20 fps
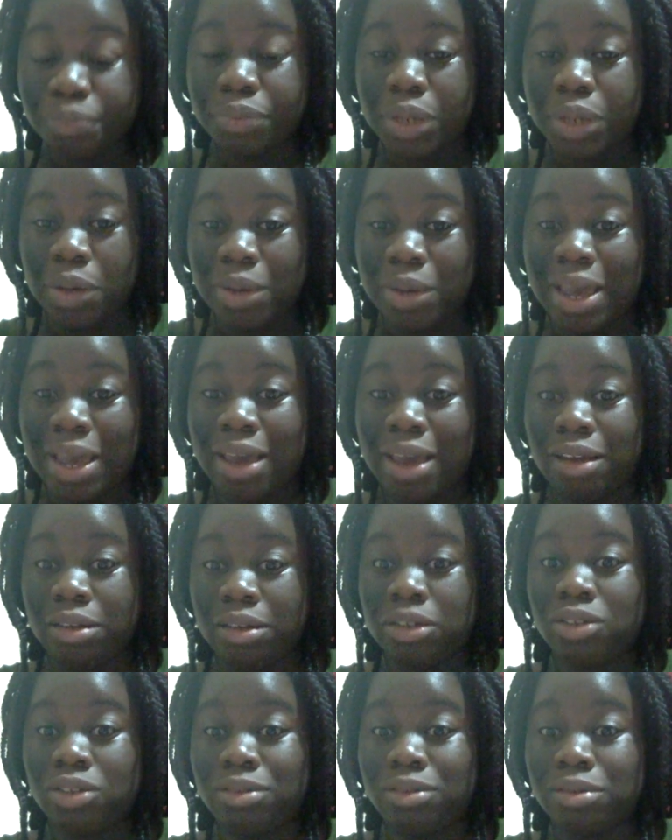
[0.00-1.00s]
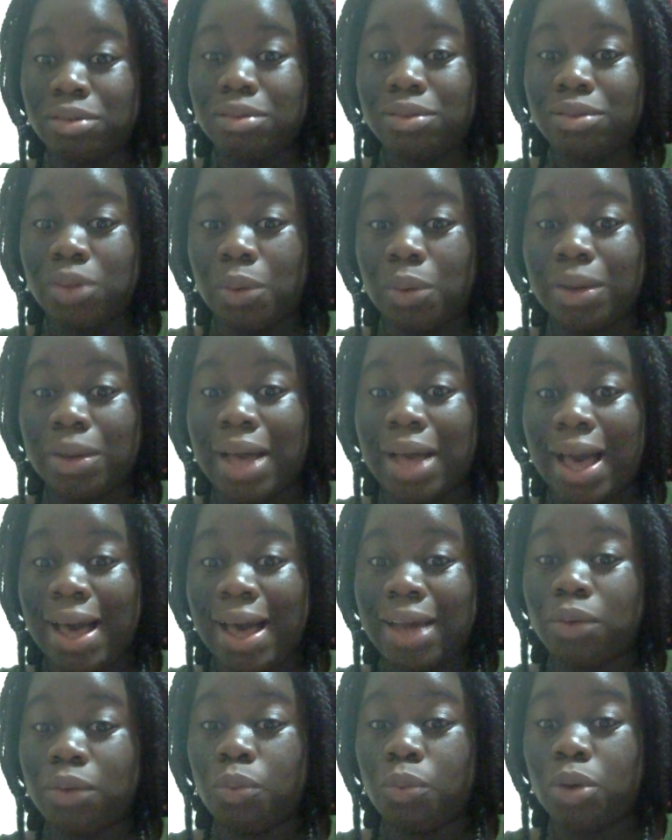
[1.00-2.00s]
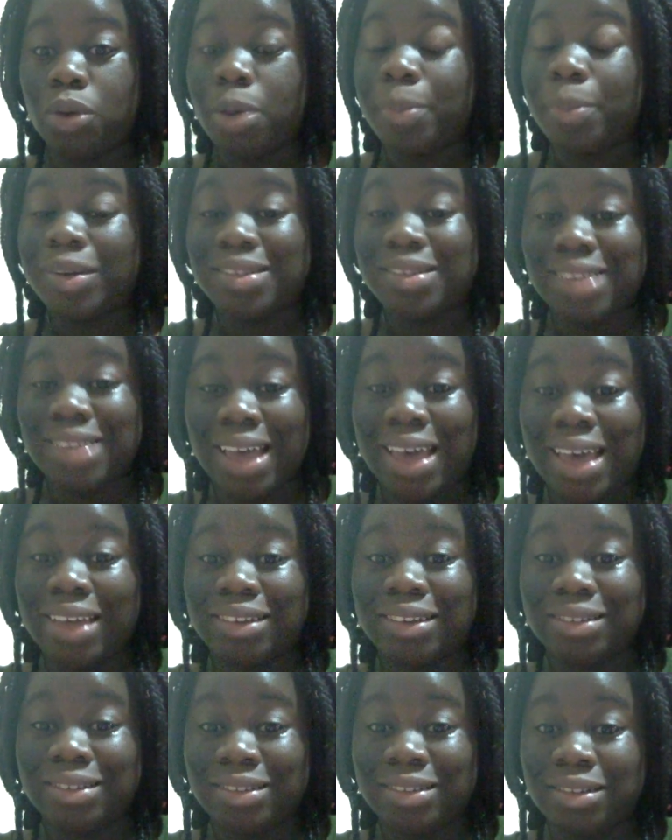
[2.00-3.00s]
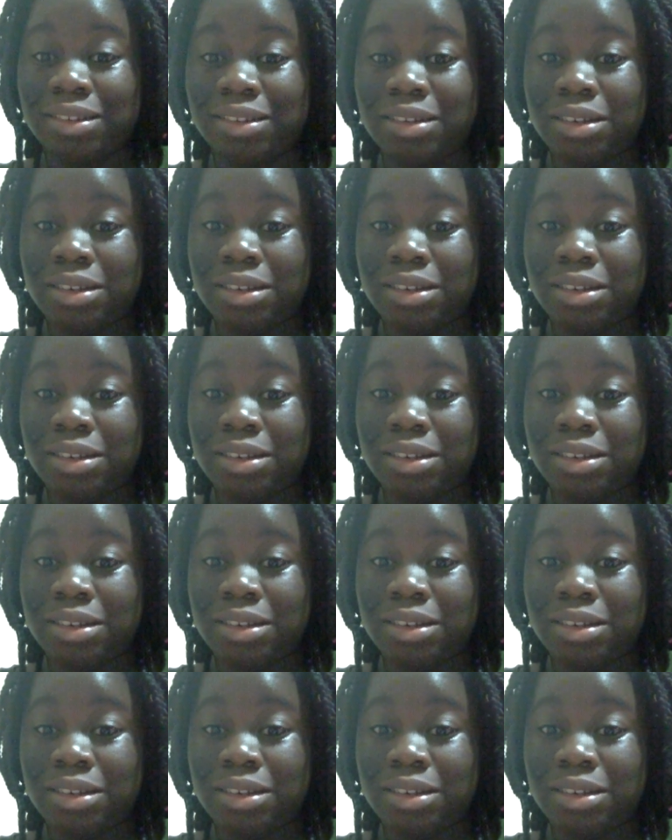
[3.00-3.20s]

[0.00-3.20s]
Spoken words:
Okay? So God will protect